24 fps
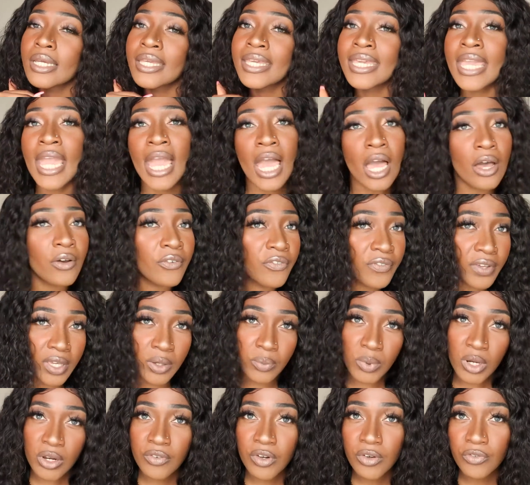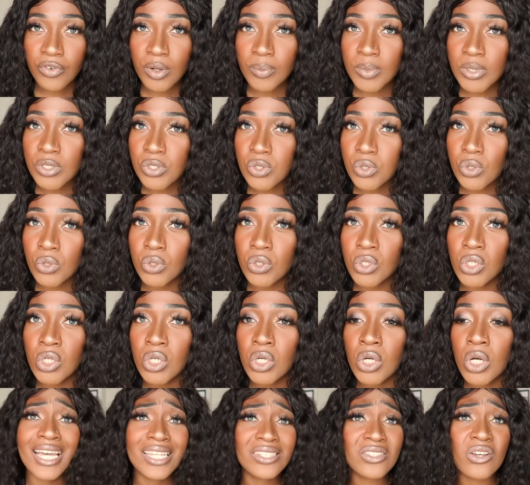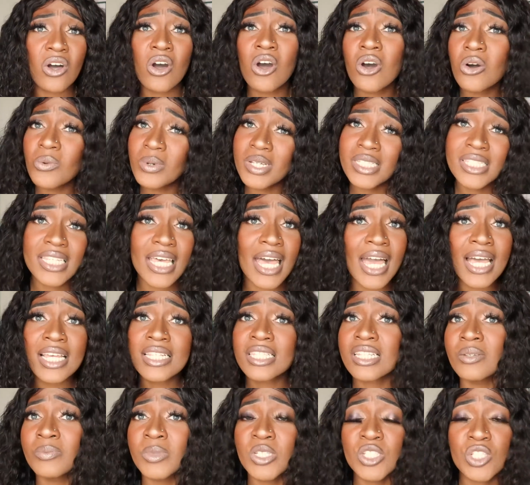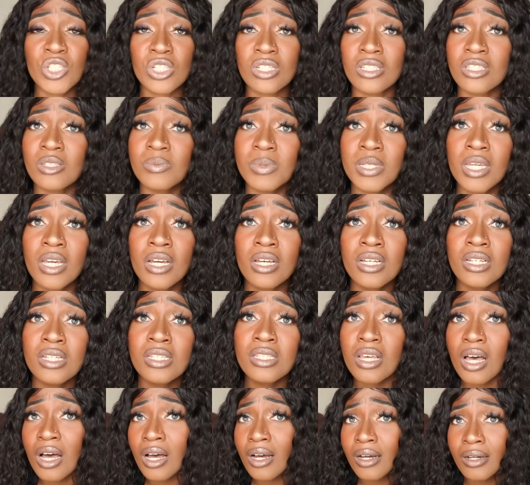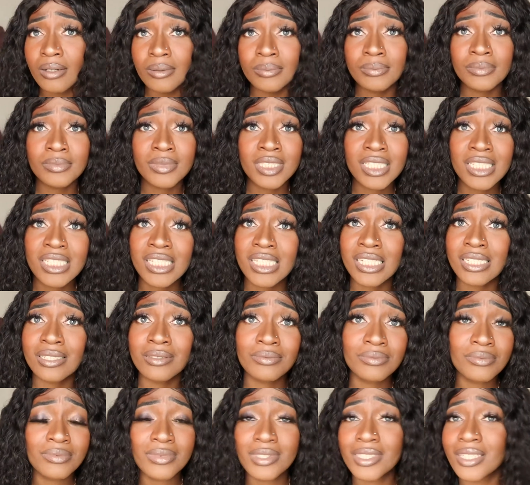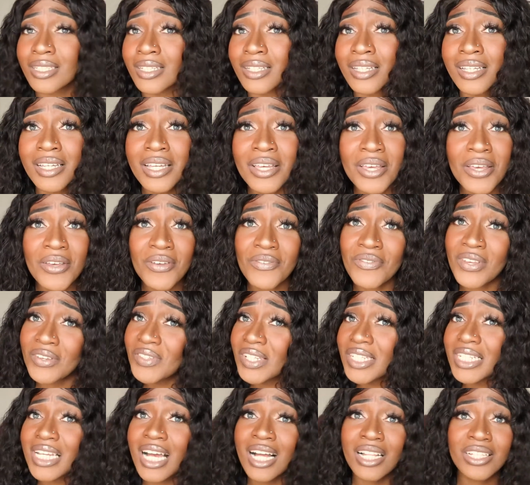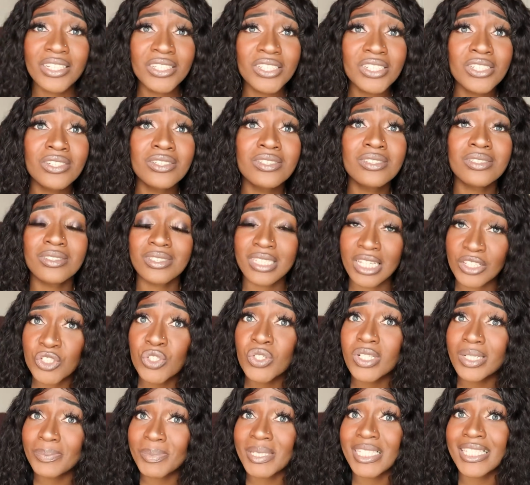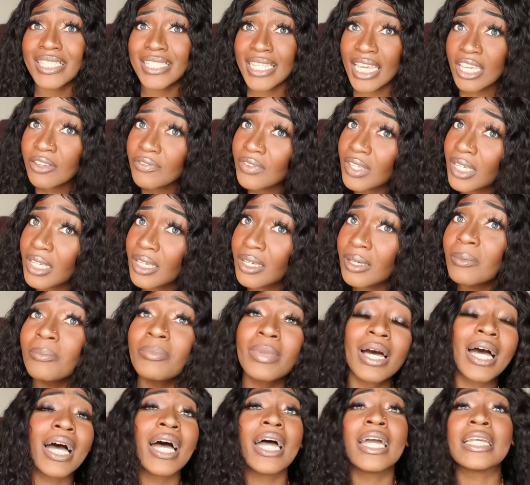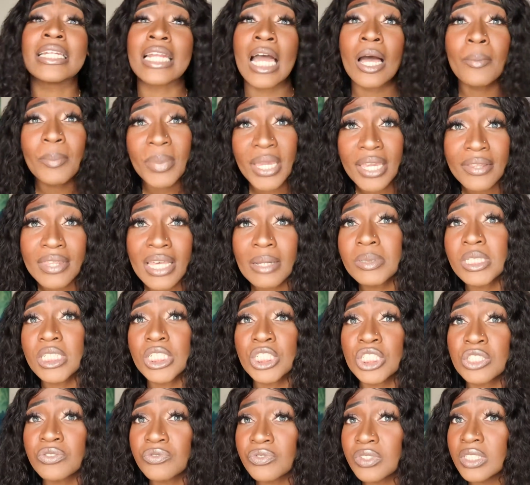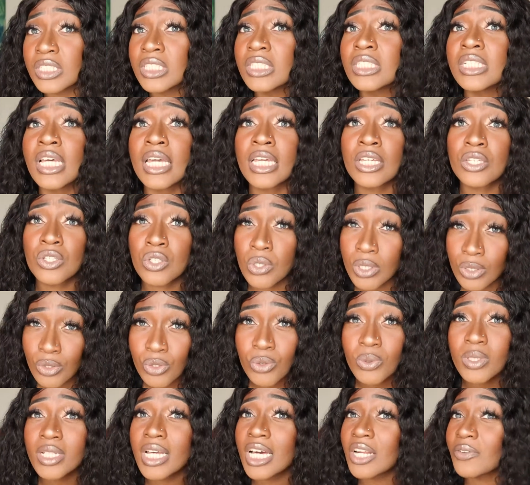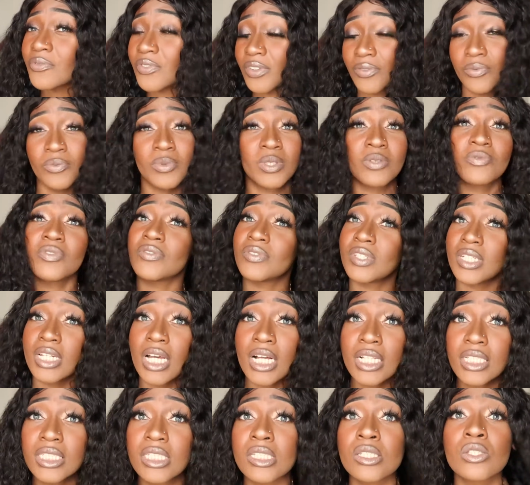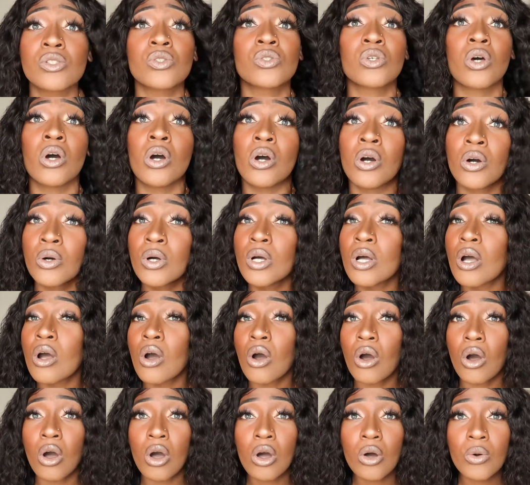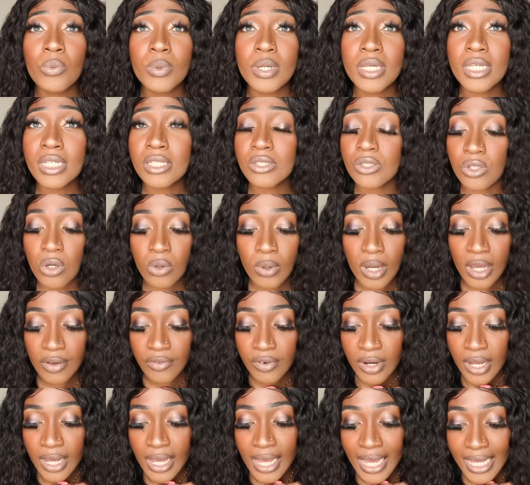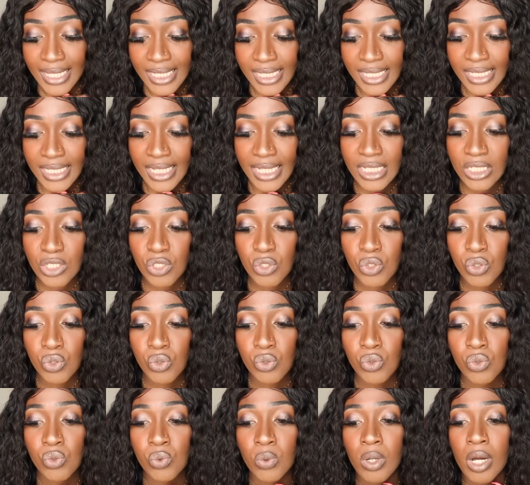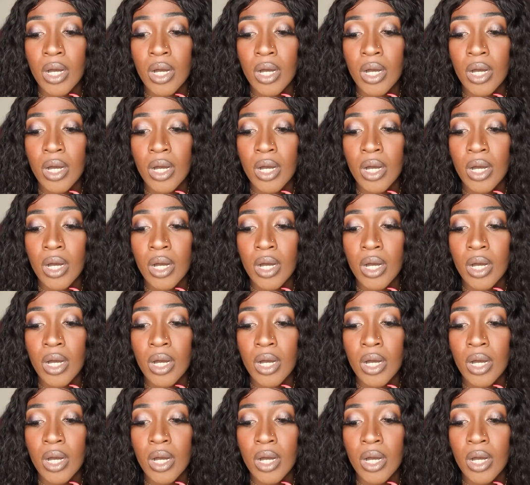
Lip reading: get a fee waiver from a school. Always ask admissions, because listen, $50 that you could be saving by not paying the application fee, like, you can do a lot of with $50. So always don't ever hesitate to